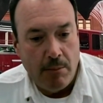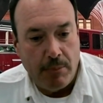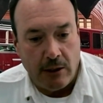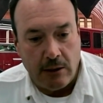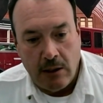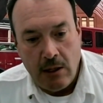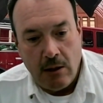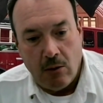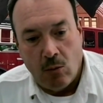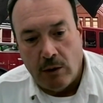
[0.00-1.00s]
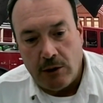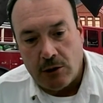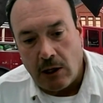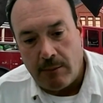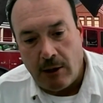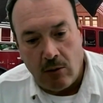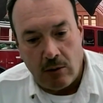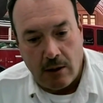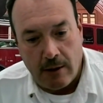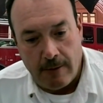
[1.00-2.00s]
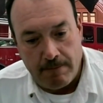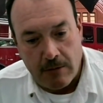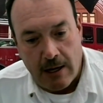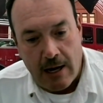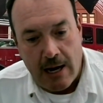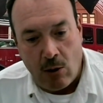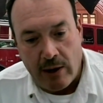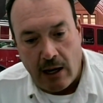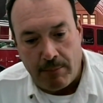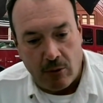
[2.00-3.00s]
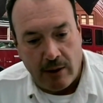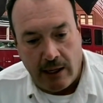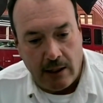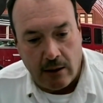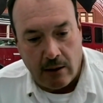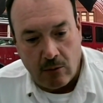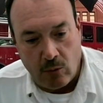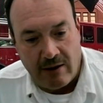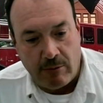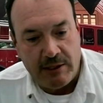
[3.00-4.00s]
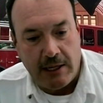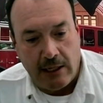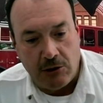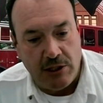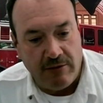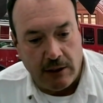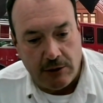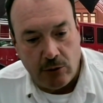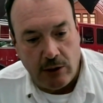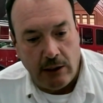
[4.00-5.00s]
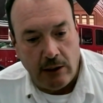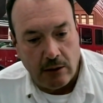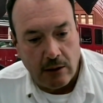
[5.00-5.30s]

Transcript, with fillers: But when you're talking about how we operate here, we have a battalion chief on duty